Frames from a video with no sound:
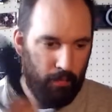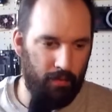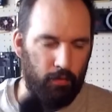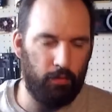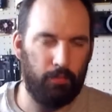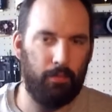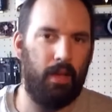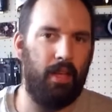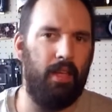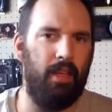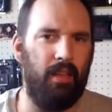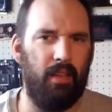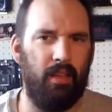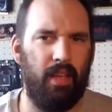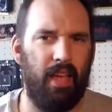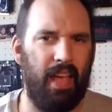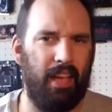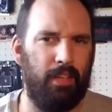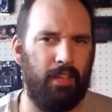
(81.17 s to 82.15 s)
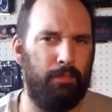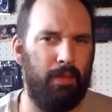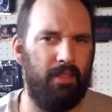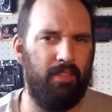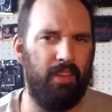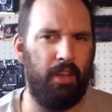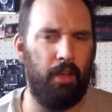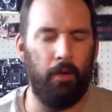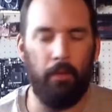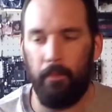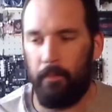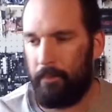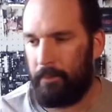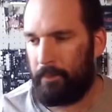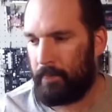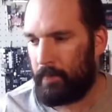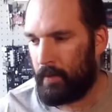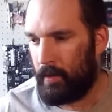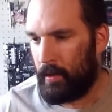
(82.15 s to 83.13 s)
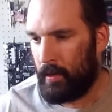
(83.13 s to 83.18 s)
believe it was my XP video.
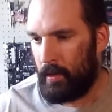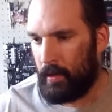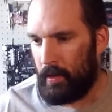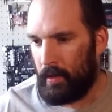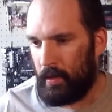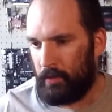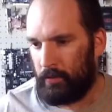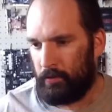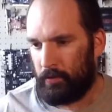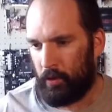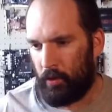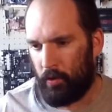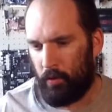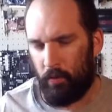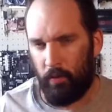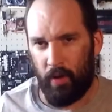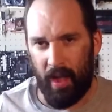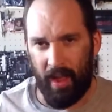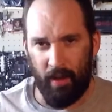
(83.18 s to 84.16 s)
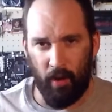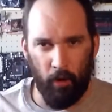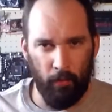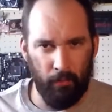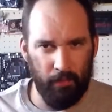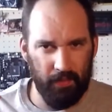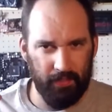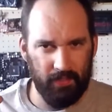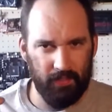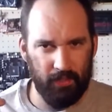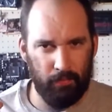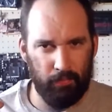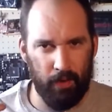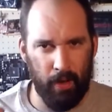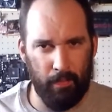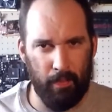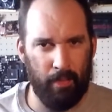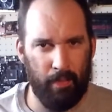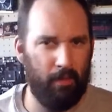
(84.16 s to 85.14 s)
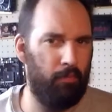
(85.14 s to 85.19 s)
So I hope this is the
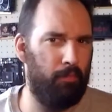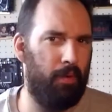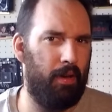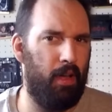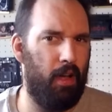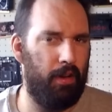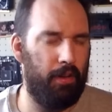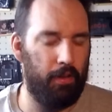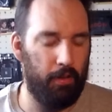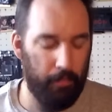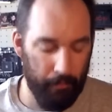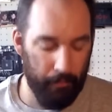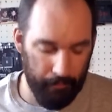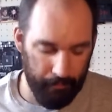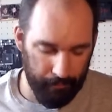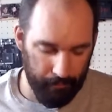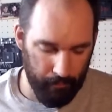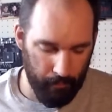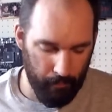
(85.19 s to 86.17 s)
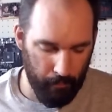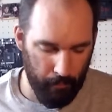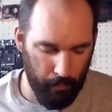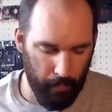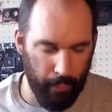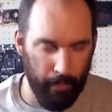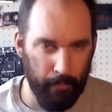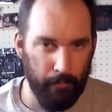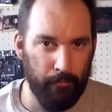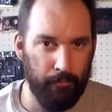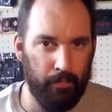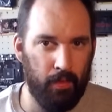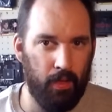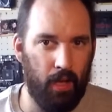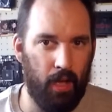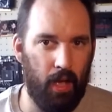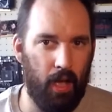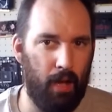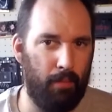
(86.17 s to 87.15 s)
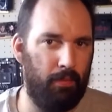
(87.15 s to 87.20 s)
problem I'm having with my audio.
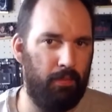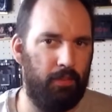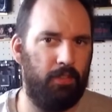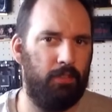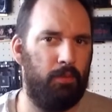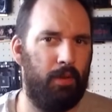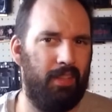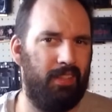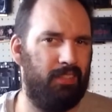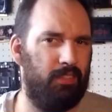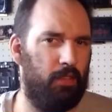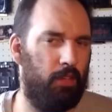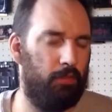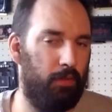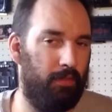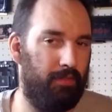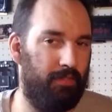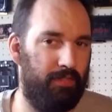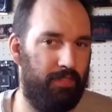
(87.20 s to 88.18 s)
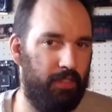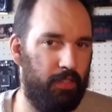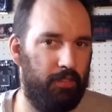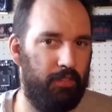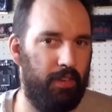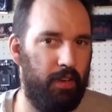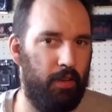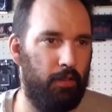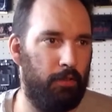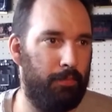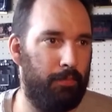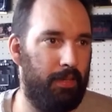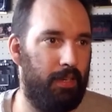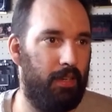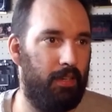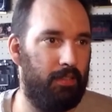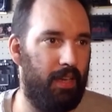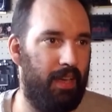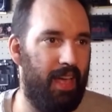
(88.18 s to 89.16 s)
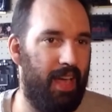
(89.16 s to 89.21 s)
But the reason why this is also a filler video is
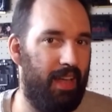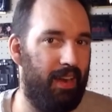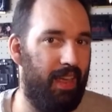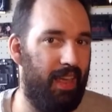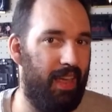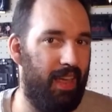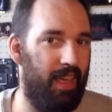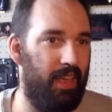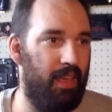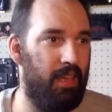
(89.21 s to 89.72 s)
because I had